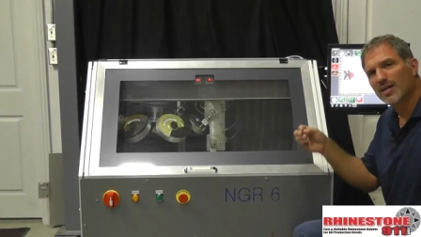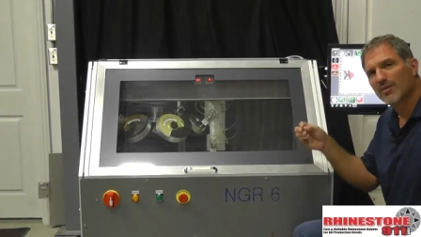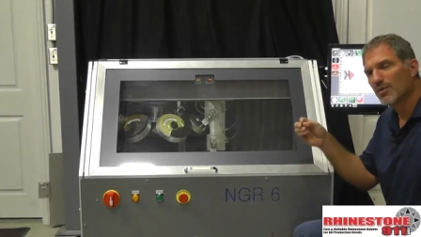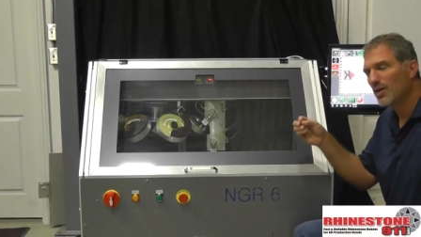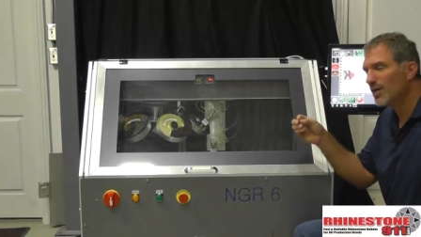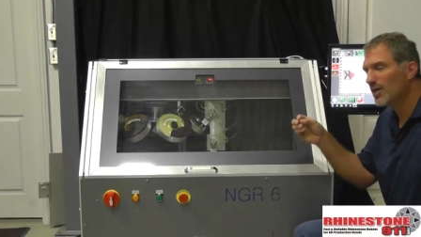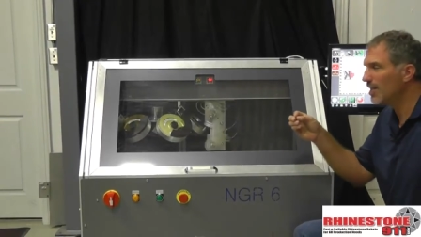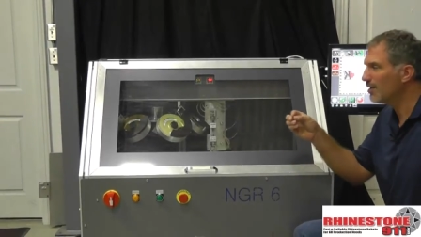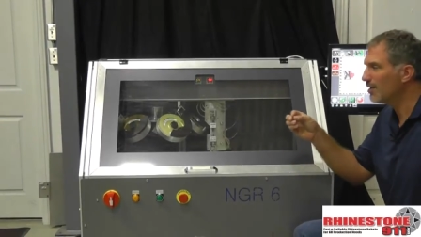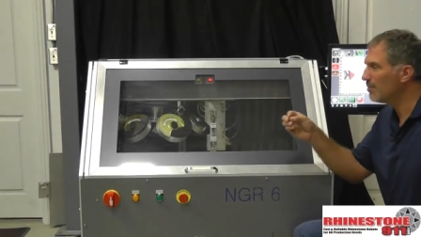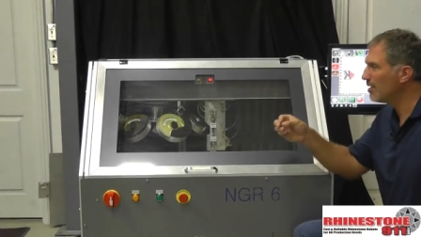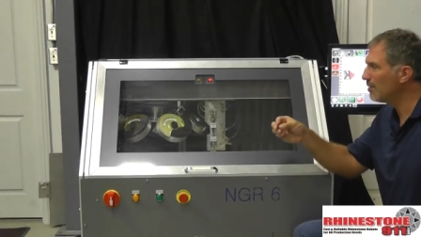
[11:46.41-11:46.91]
I
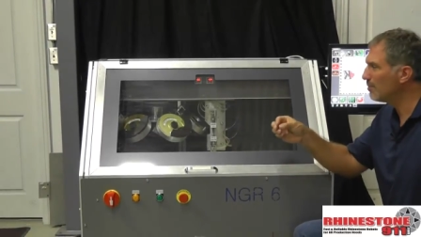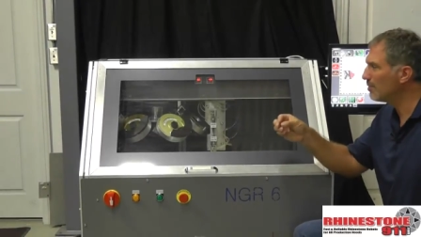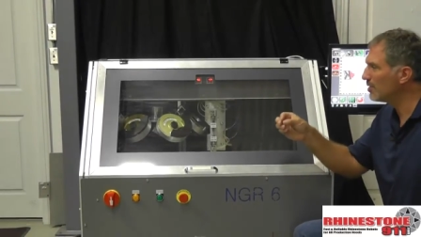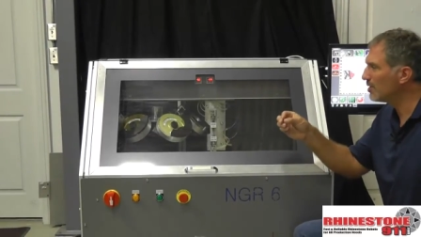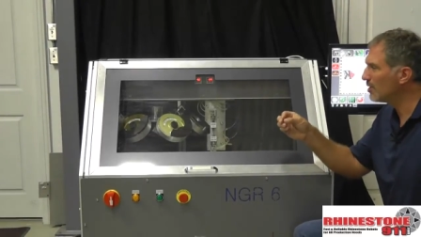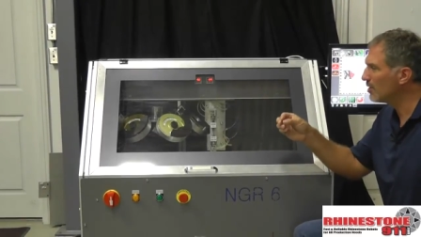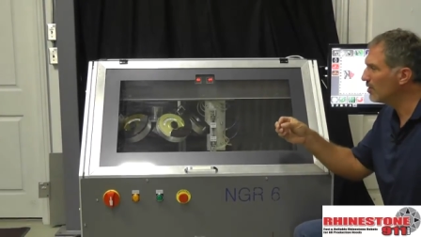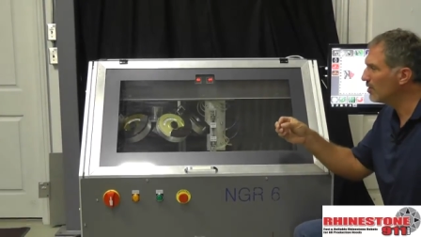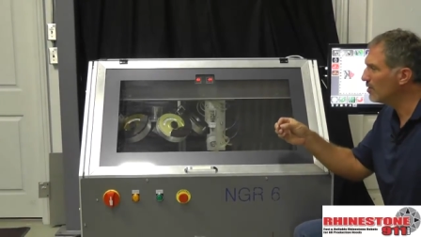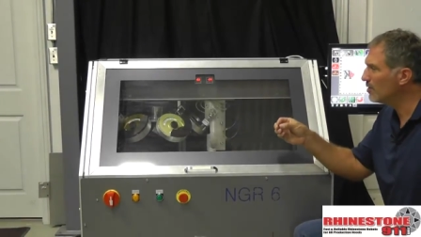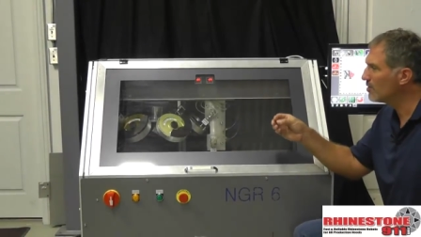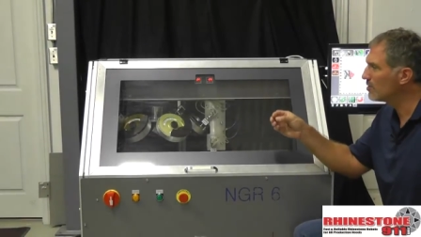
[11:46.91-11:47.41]
want you to be able
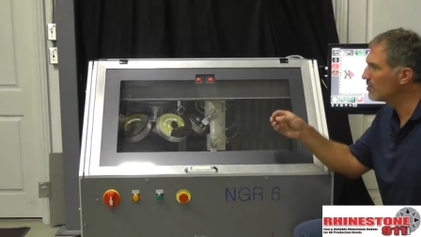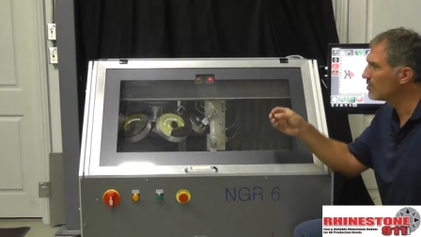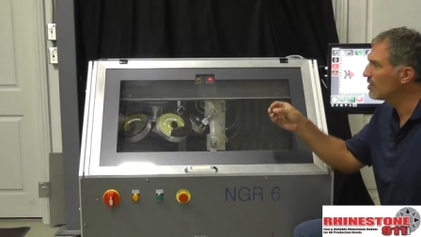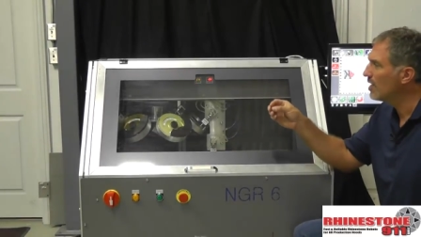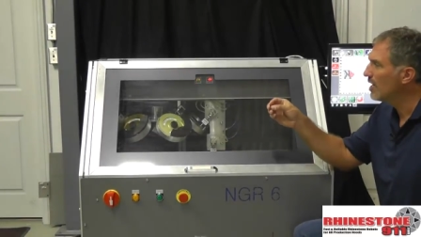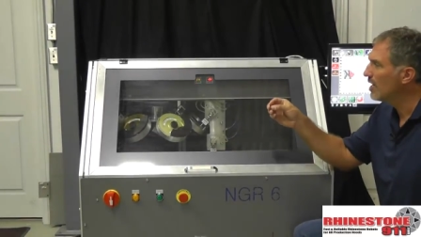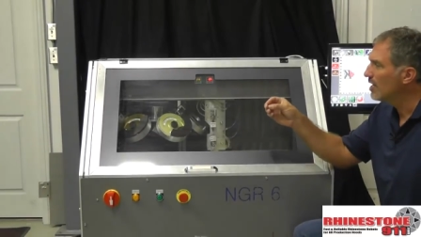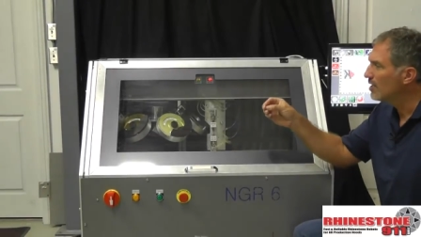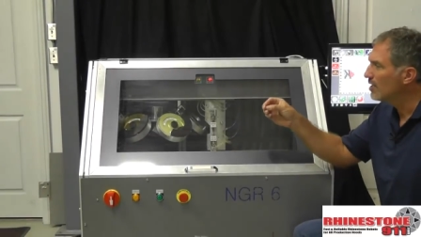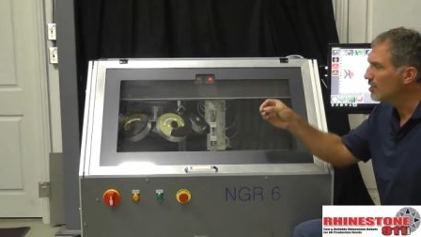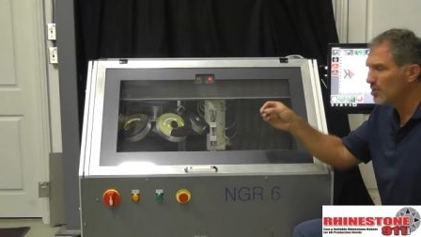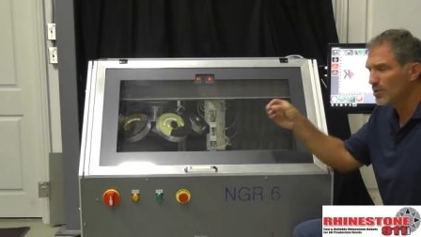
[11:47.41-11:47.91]
to use
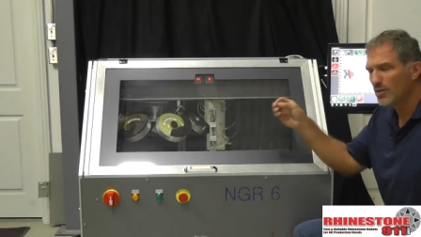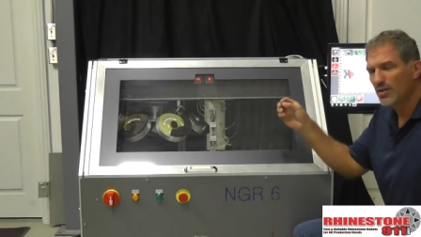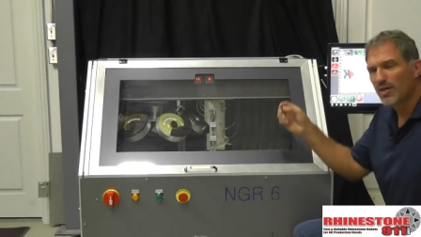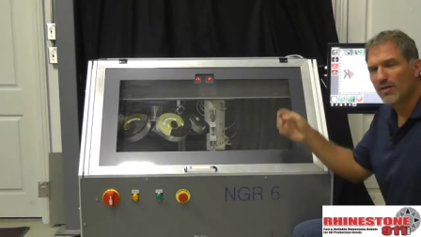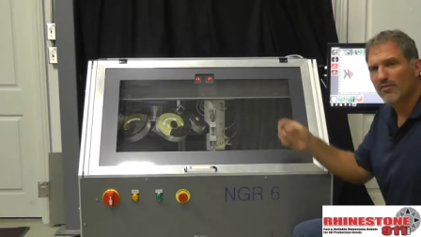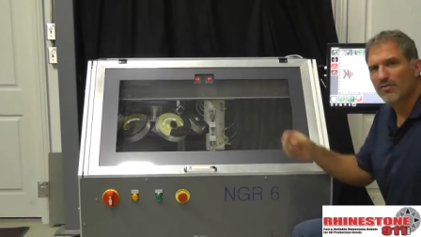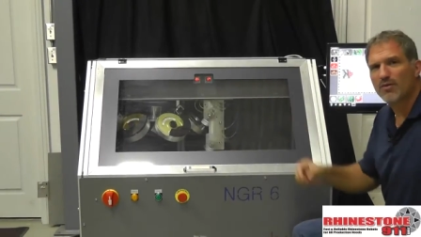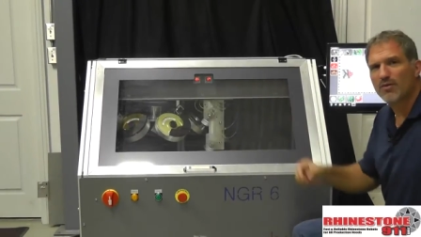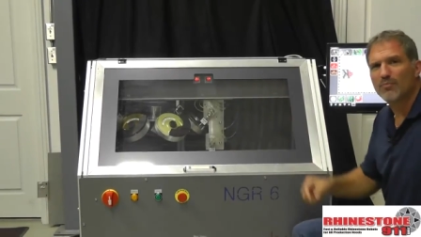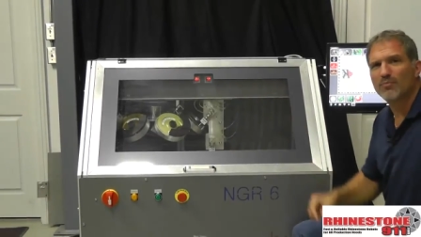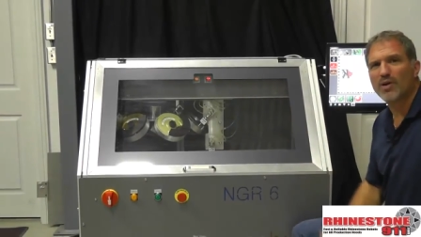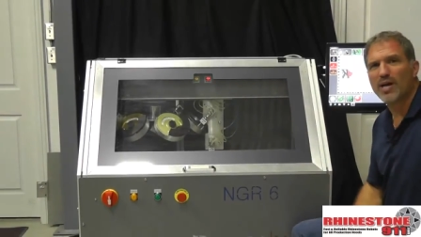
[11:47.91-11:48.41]
2
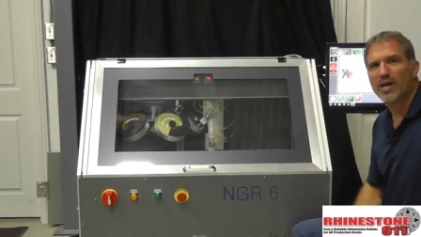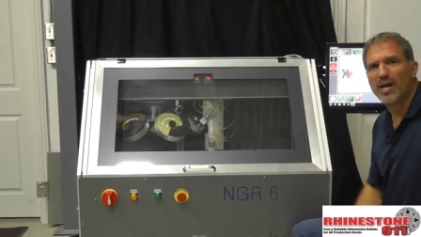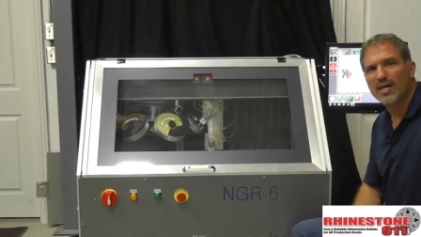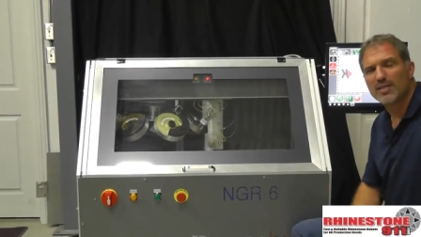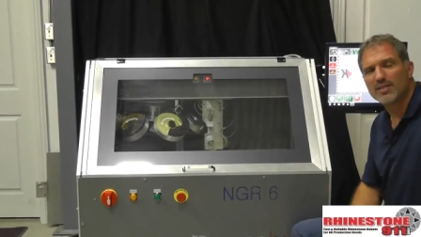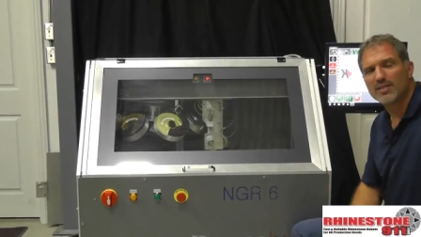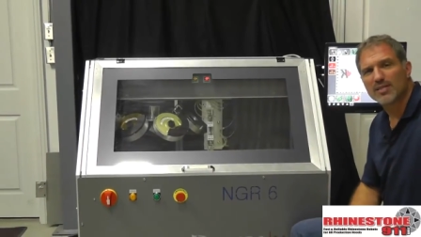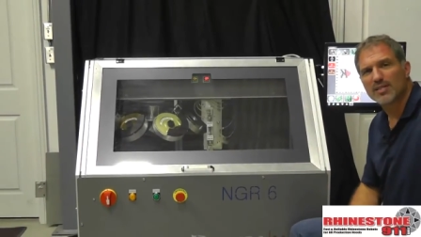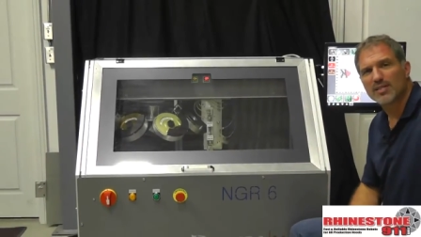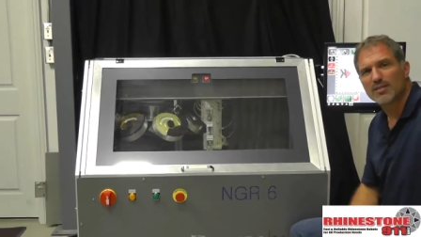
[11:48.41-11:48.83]
different brands